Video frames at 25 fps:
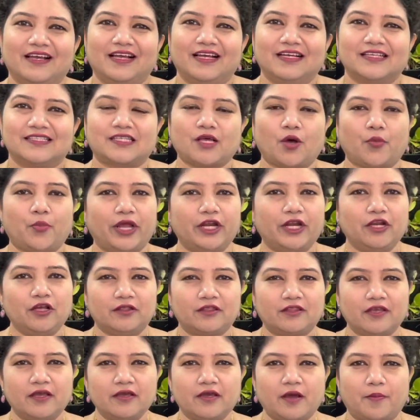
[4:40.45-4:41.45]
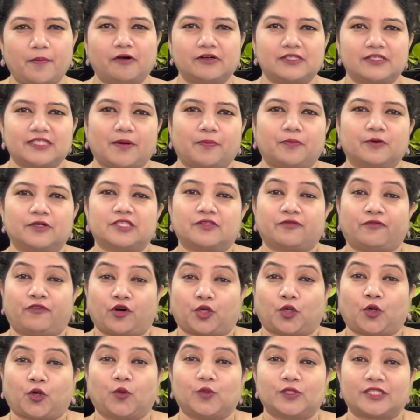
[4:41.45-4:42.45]
So when you think about, suppose,
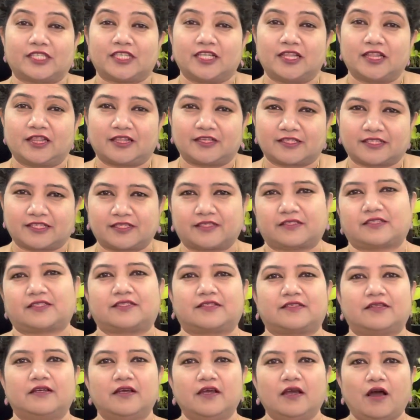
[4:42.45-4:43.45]
photosynthesis,